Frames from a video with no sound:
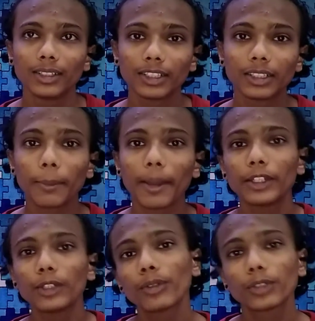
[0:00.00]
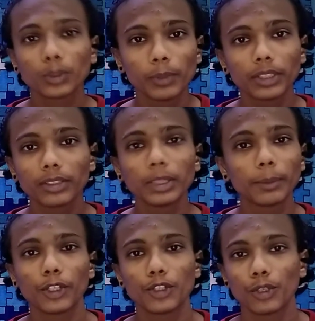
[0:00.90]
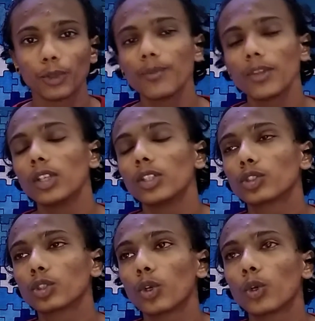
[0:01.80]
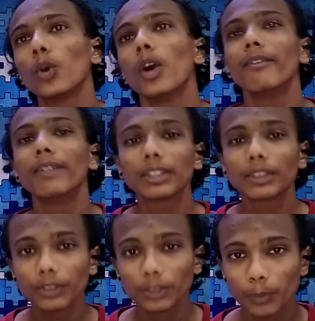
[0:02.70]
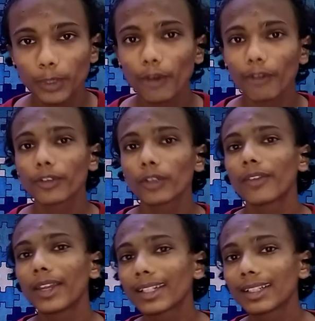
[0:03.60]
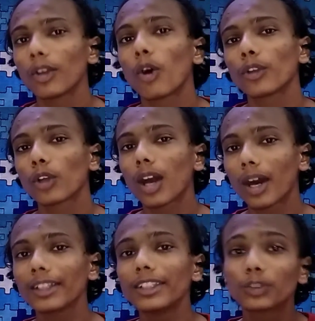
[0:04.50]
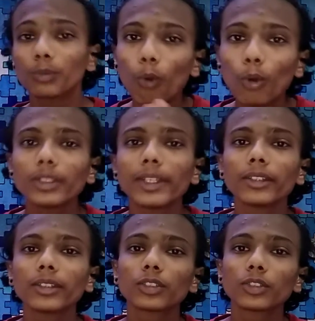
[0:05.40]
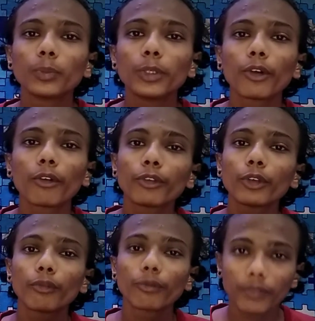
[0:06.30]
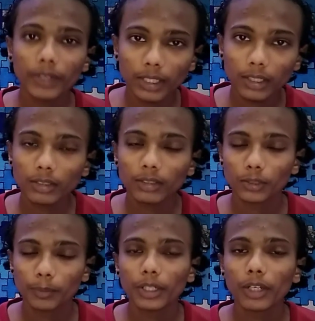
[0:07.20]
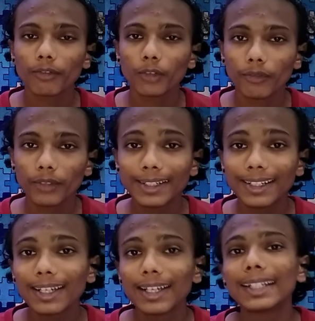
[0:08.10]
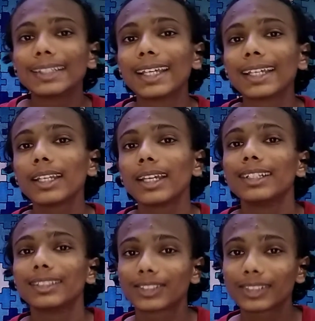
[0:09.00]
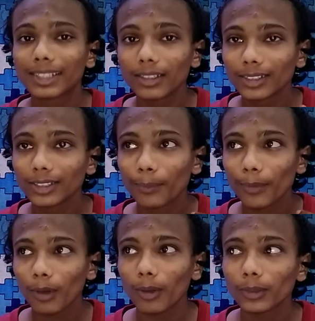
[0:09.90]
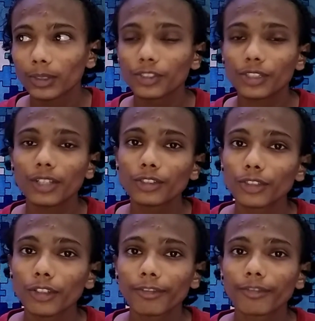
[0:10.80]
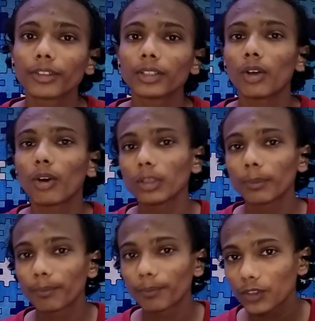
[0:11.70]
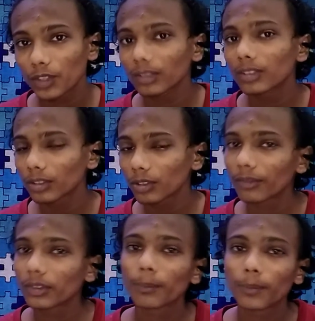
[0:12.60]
determine your sleep ratio. So when the speed of your vehicle or your car is more than the speed of your wheel, then the chances of or the chances of the